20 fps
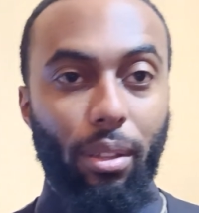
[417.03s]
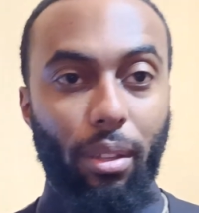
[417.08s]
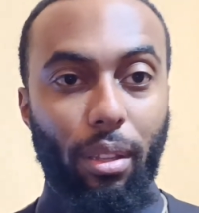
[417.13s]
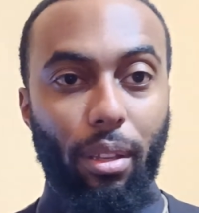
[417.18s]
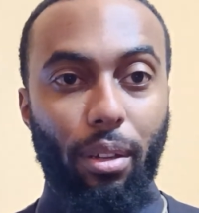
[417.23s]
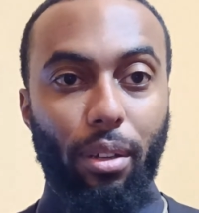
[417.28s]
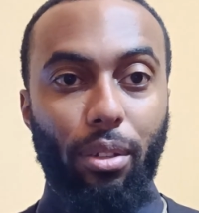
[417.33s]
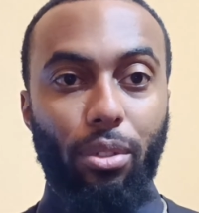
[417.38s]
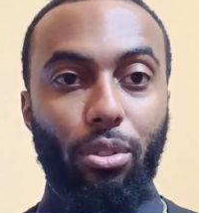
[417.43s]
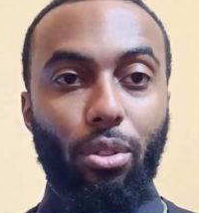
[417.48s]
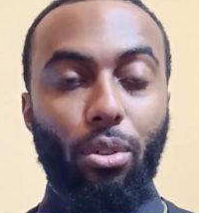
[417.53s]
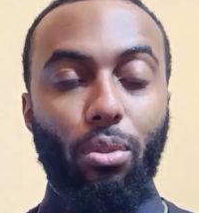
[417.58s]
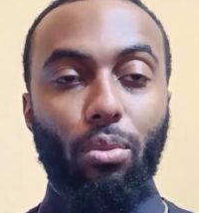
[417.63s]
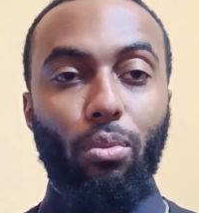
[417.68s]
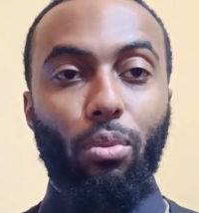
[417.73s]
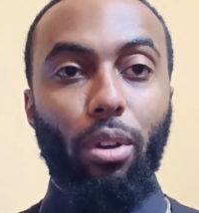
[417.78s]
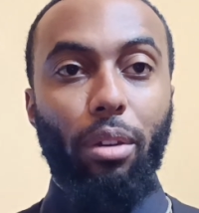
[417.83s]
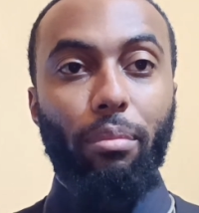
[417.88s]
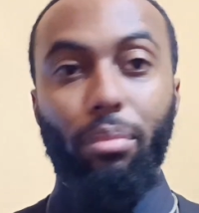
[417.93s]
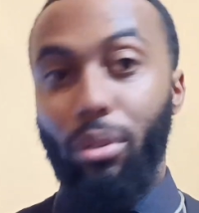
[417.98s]
There is no
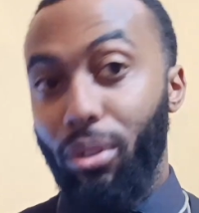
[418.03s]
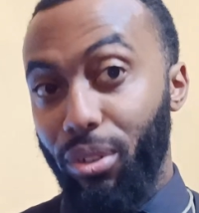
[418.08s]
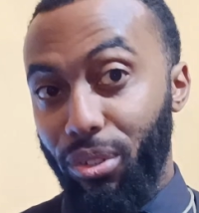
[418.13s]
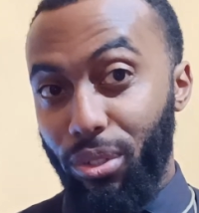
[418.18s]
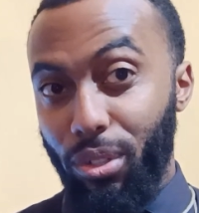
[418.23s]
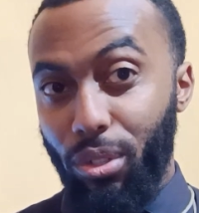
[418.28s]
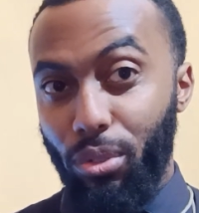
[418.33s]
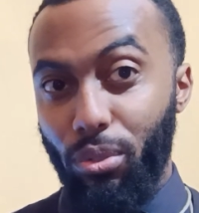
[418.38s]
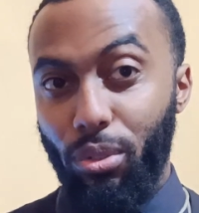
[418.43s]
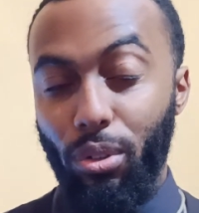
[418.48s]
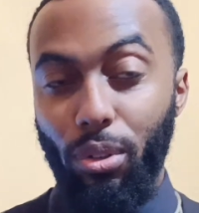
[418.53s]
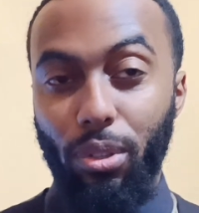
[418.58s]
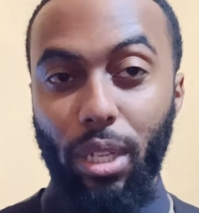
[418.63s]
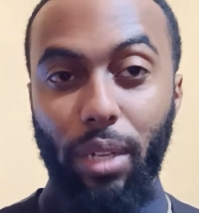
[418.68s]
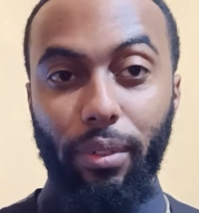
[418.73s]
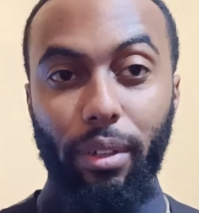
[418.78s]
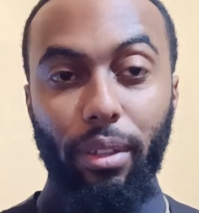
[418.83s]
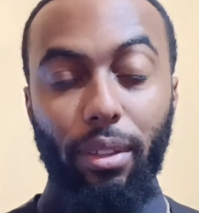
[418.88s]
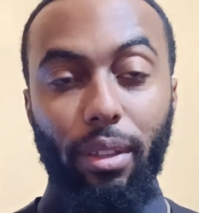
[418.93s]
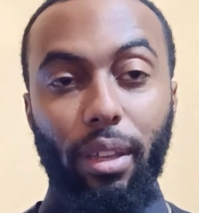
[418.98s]
one person who knows
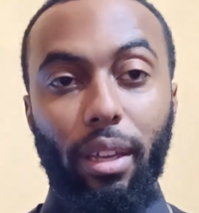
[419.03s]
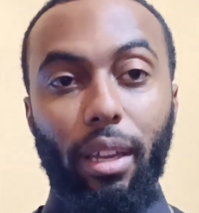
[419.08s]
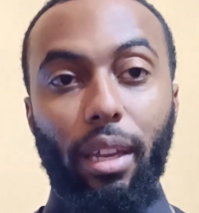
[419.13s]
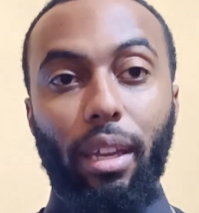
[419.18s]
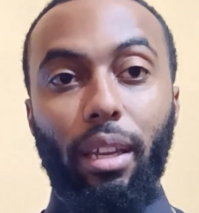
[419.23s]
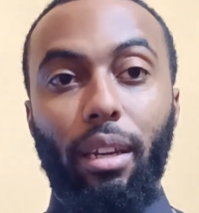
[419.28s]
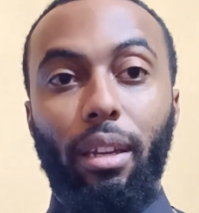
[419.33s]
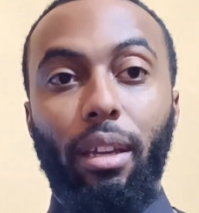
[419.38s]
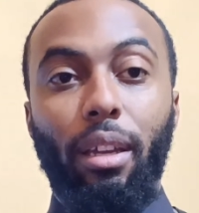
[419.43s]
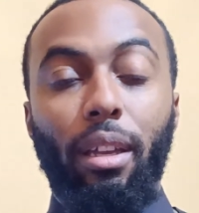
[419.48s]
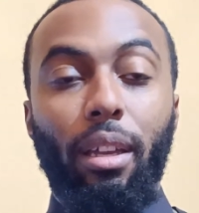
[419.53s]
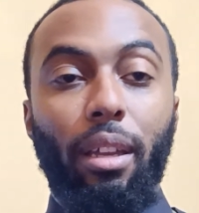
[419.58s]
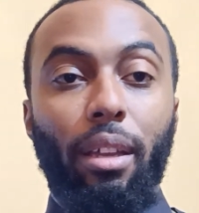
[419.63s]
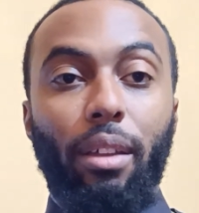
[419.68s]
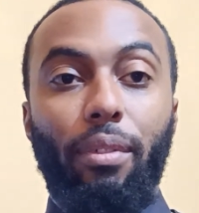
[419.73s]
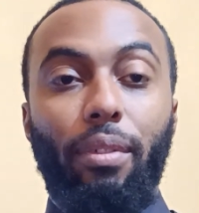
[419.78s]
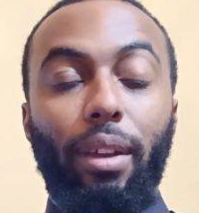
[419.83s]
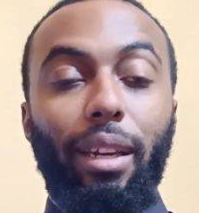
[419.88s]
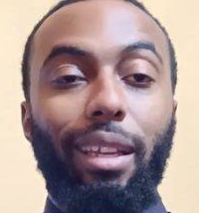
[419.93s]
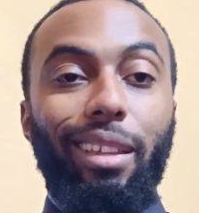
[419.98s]
everything, and
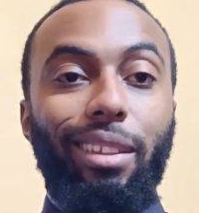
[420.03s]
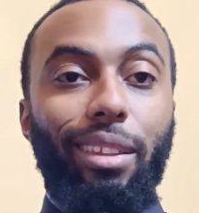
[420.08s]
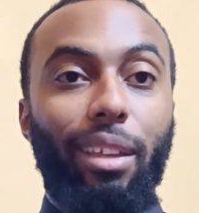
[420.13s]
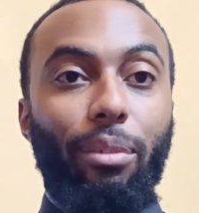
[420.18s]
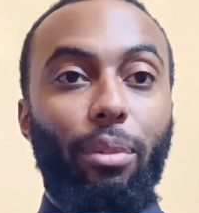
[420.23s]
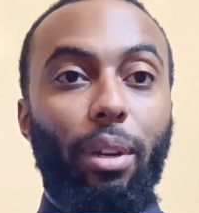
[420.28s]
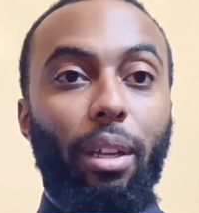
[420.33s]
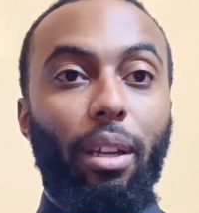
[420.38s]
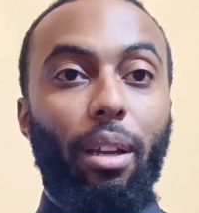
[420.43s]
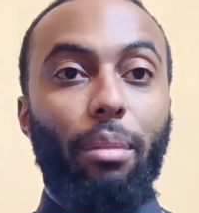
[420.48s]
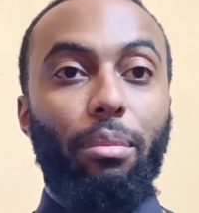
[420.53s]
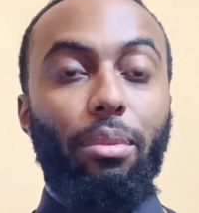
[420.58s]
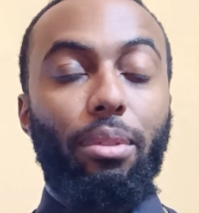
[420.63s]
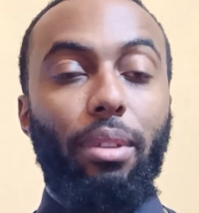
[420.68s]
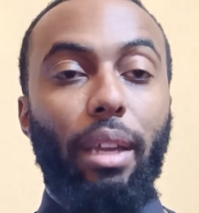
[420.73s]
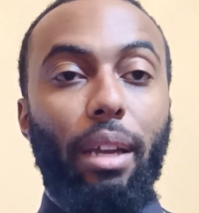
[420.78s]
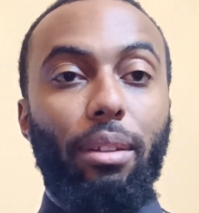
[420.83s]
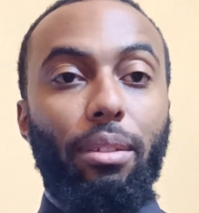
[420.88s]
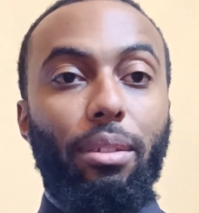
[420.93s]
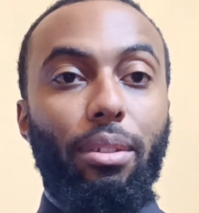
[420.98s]
if anything, when it comes
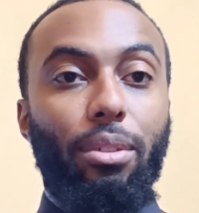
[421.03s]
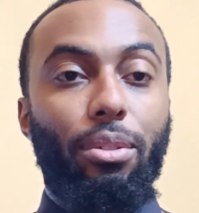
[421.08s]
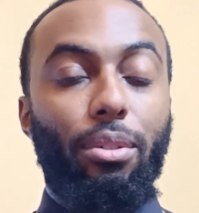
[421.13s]
down to